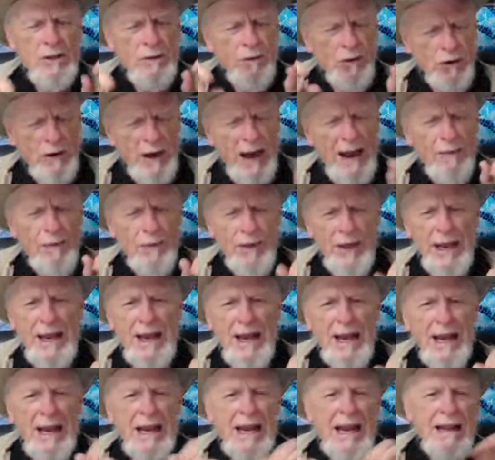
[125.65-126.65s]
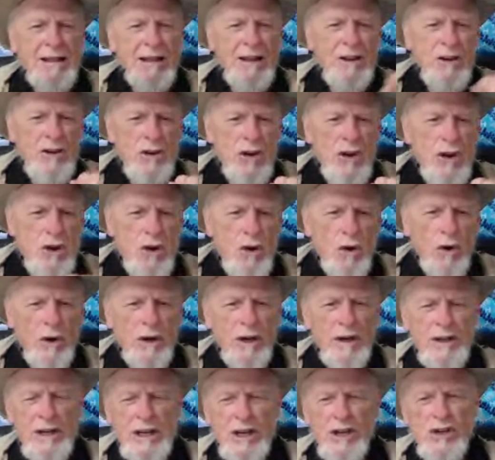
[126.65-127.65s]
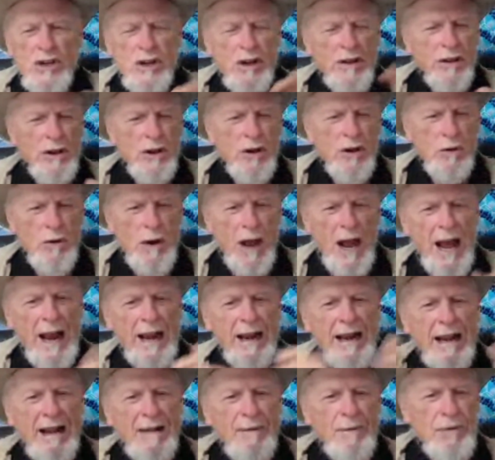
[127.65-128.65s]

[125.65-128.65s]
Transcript: If you're out there, get the New York edition of the Quran,